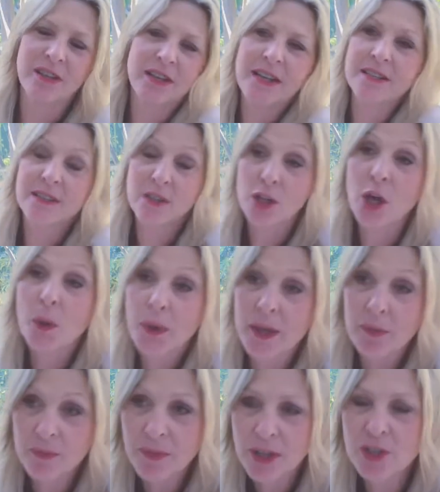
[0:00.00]
And I didn't know
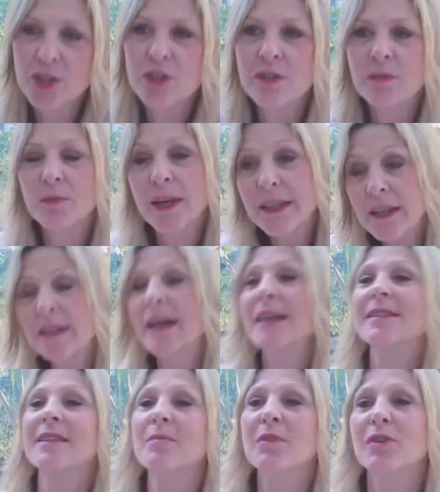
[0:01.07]
him. I just
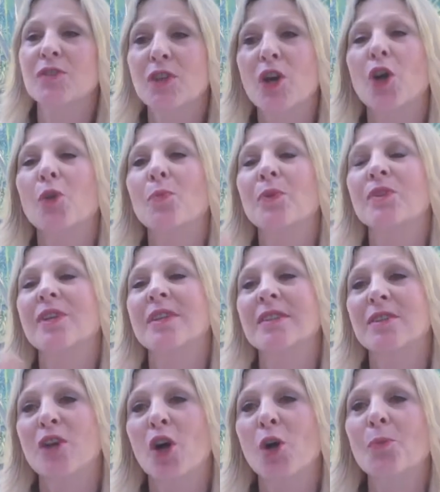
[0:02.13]
recognized him because he
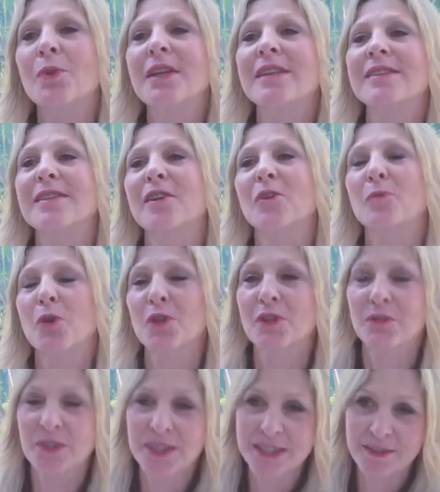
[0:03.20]
did the opening ceremony
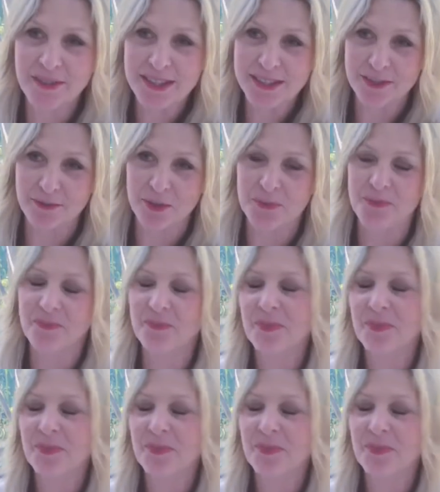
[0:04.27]
for this festival.